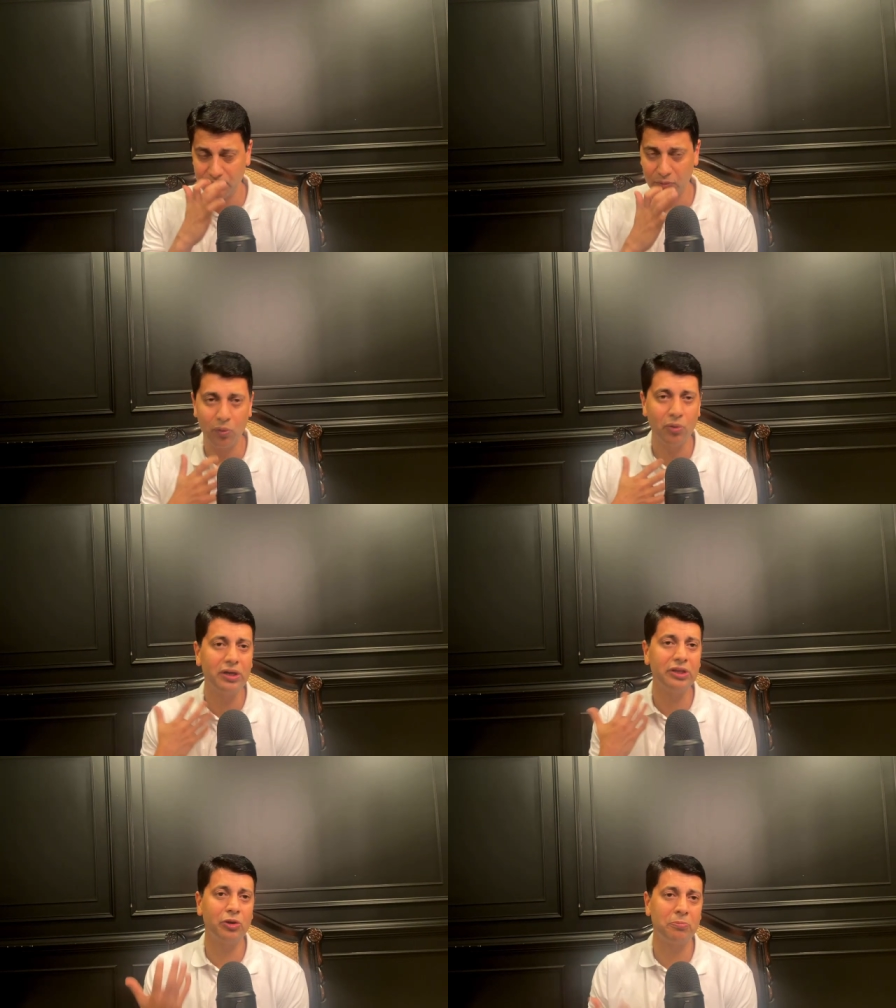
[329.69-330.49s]

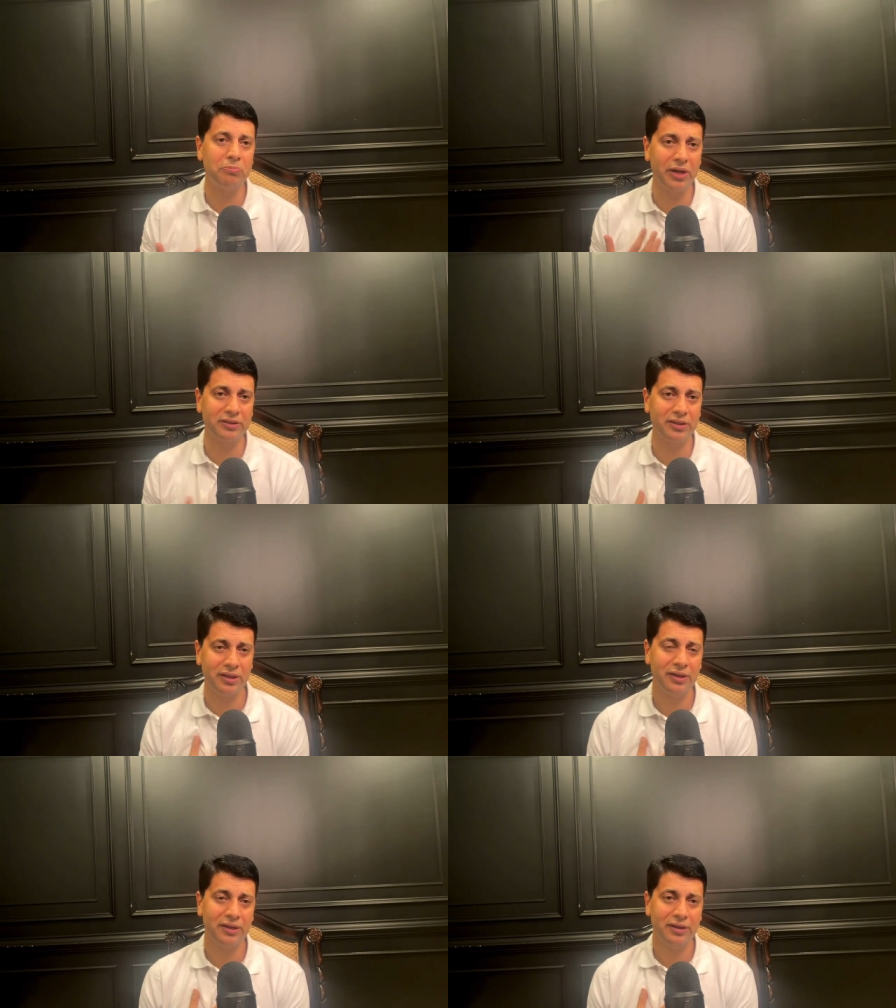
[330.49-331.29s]
Holding your breath
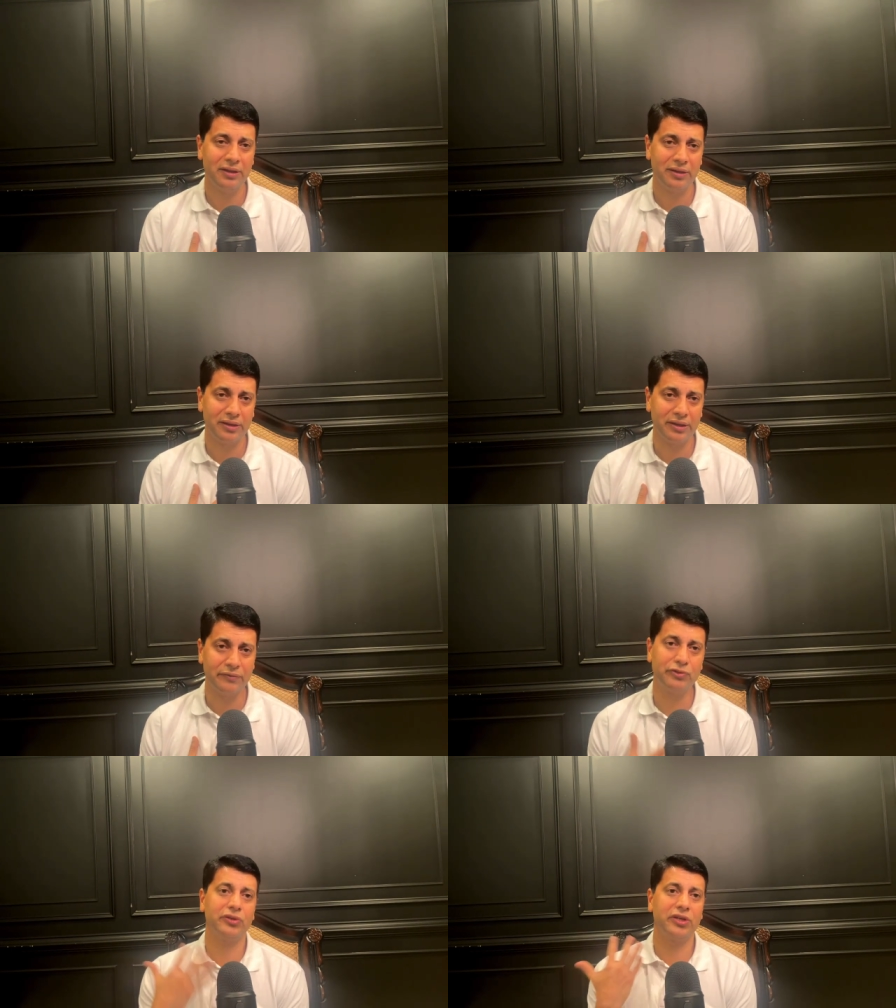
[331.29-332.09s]

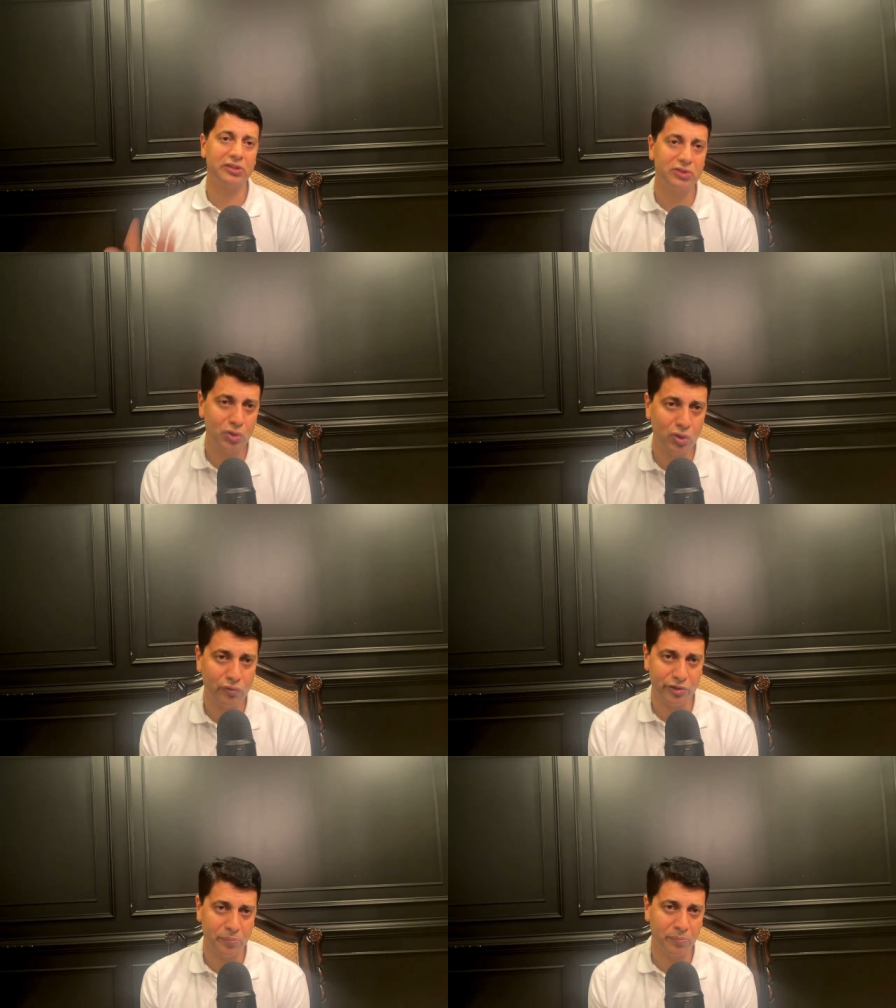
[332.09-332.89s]
gives you control
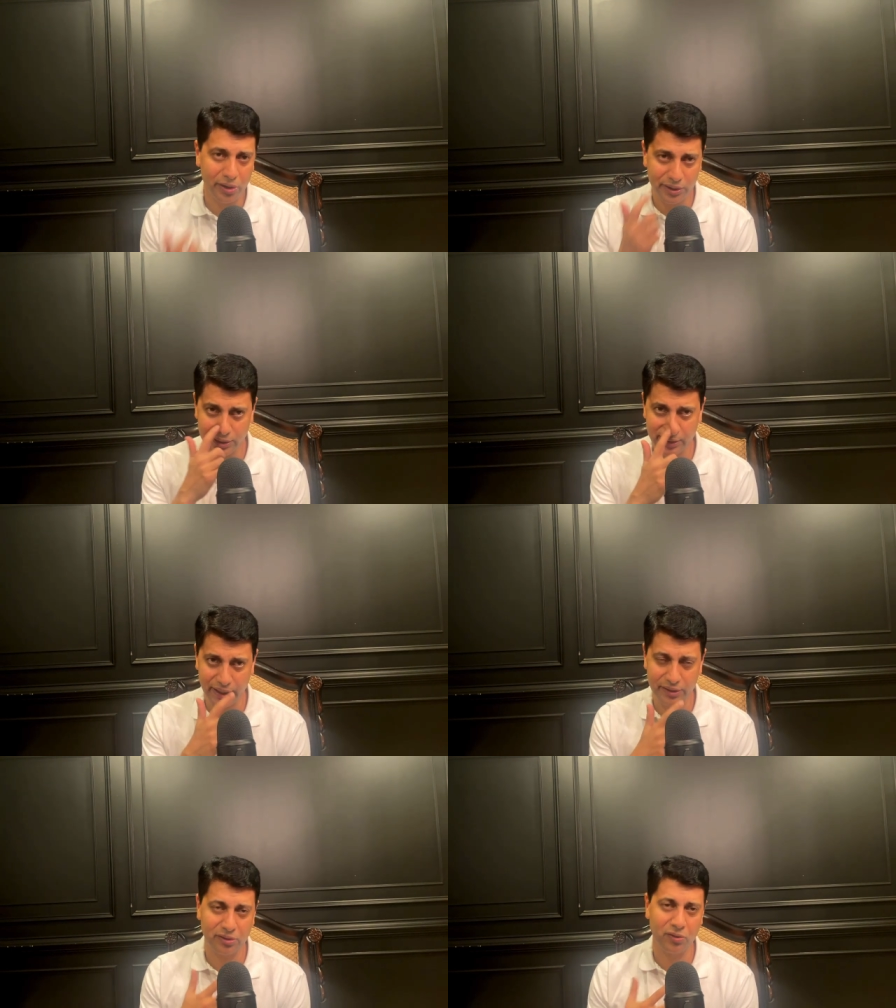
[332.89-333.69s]
over your body
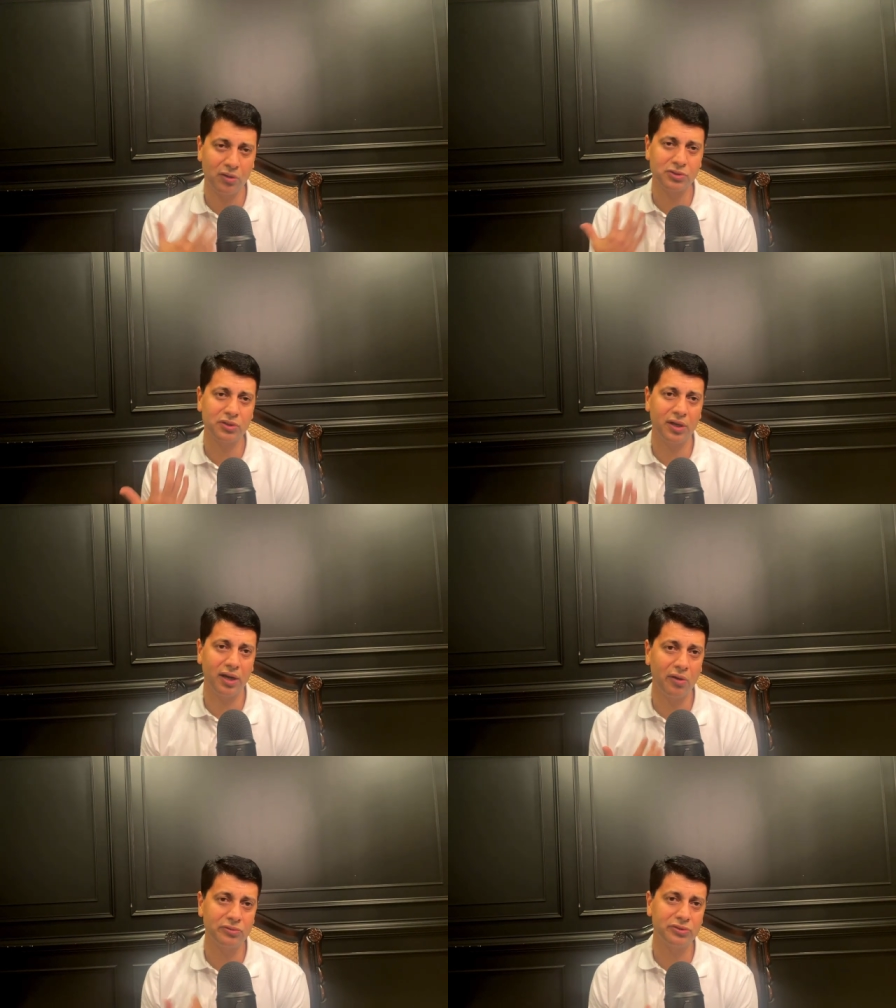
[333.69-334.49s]
and it also
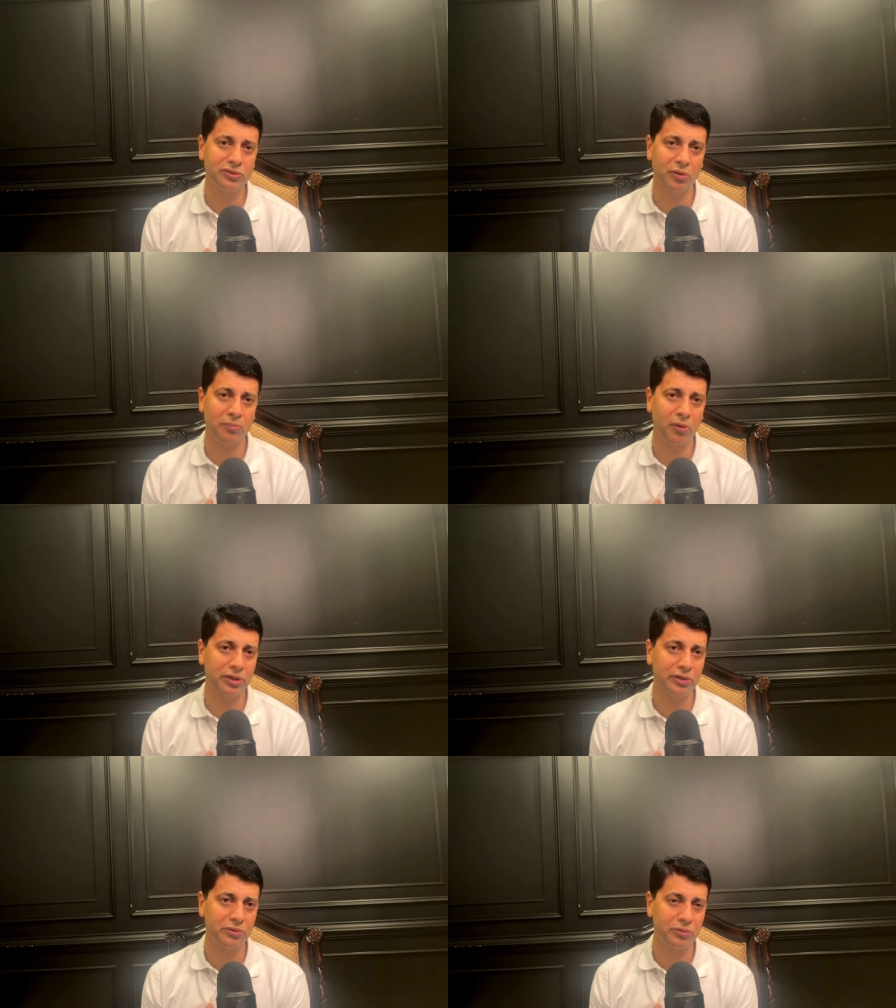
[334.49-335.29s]
allows your
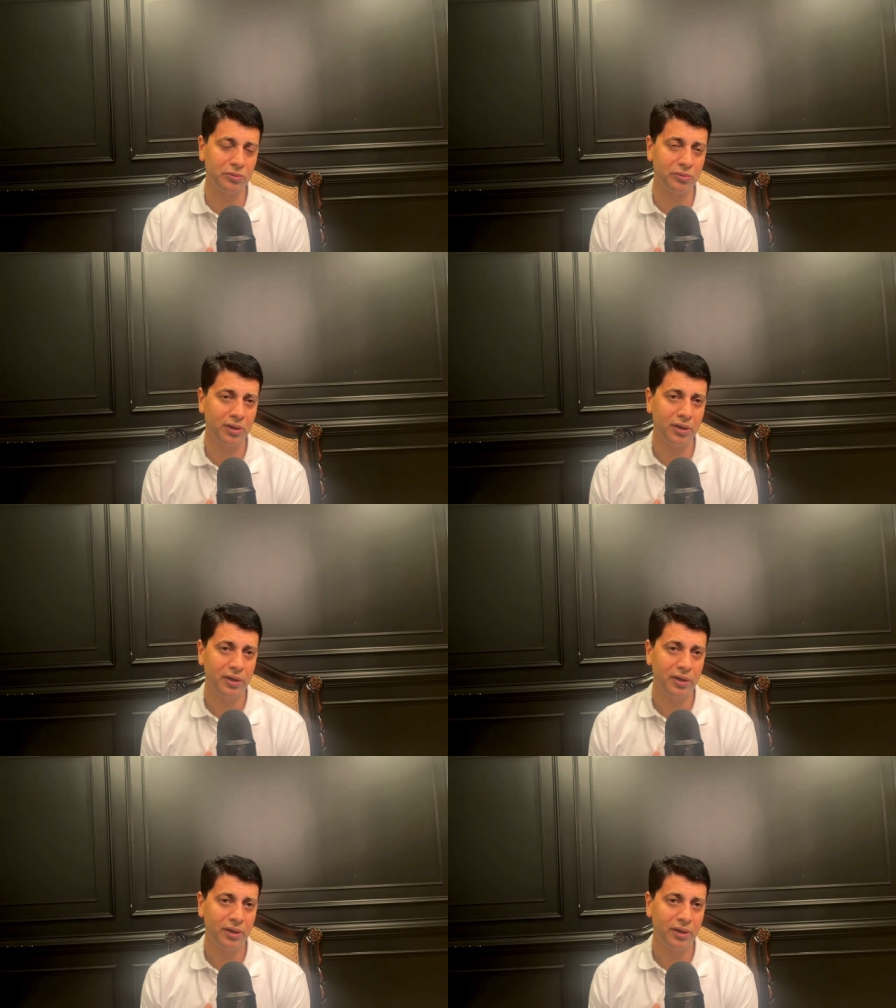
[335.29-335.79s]
body to